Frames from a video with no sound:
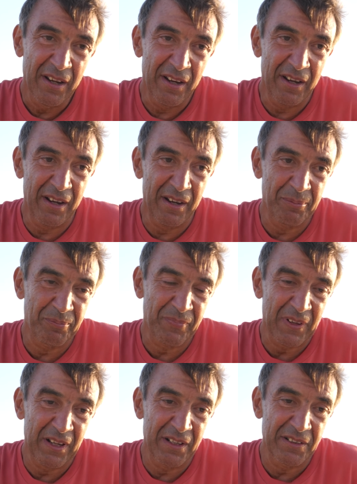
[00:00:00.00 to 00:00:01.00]
Um,
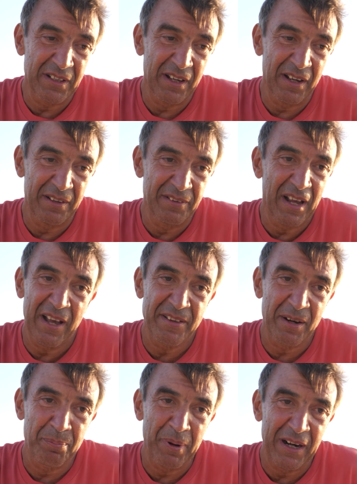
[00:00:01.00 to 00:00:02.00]
and uh, the
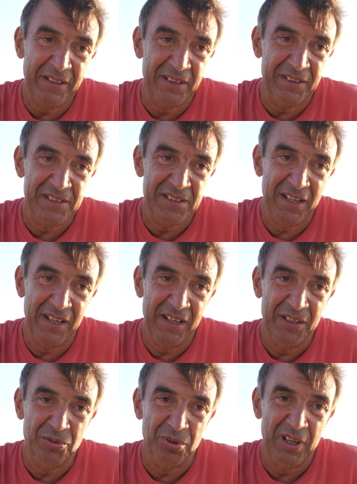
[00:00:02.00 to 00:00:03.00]
other part it is
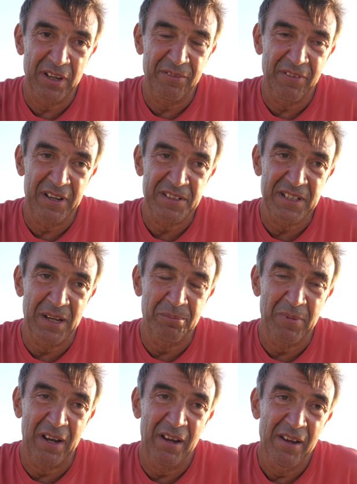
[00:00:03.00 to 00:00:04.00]
really to give uh,
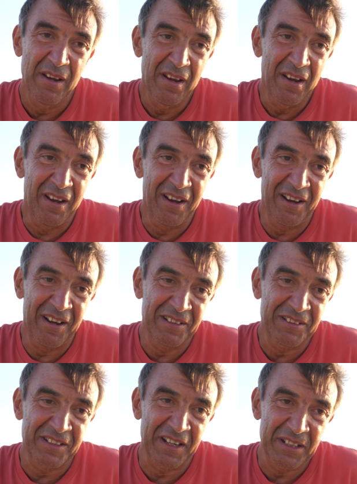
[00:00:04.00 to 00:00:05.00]
some uh, uh,
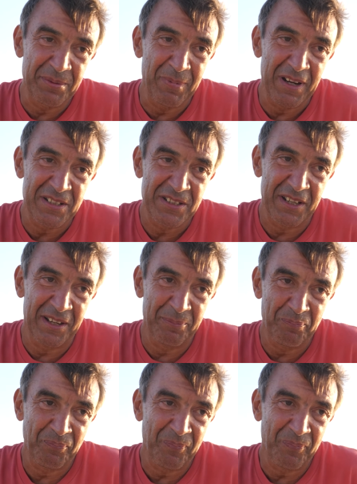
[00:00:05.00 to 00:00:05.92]
treatments uh,